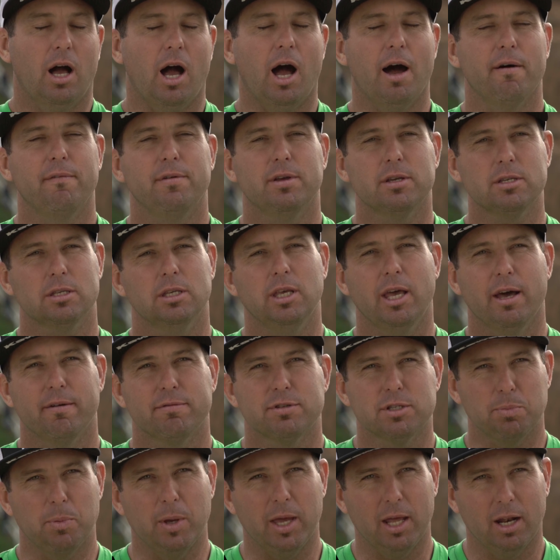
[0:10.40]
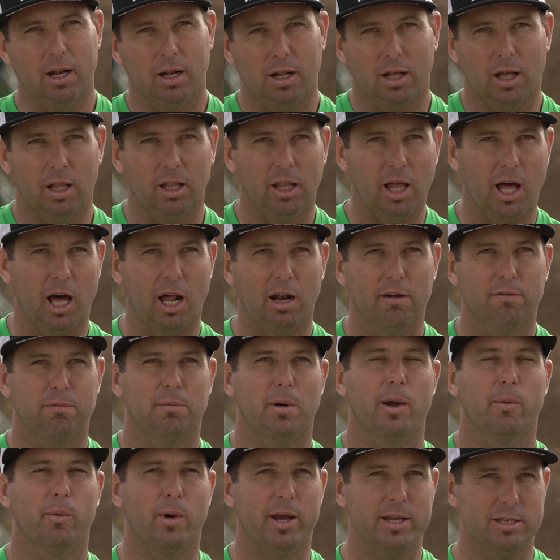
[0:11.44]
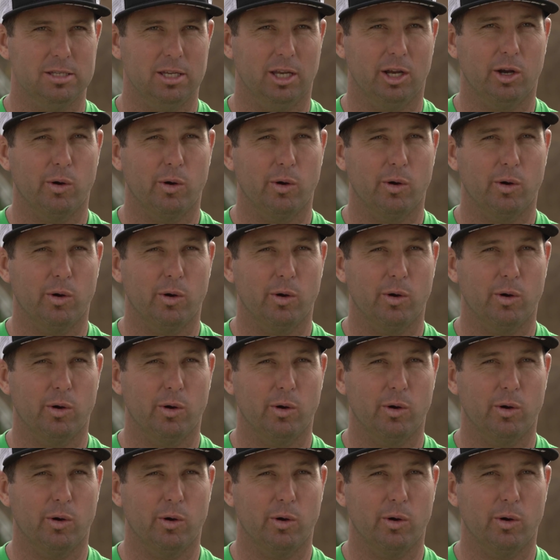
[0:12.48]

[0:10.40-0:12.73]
Obviously, I've spent a lot of my racing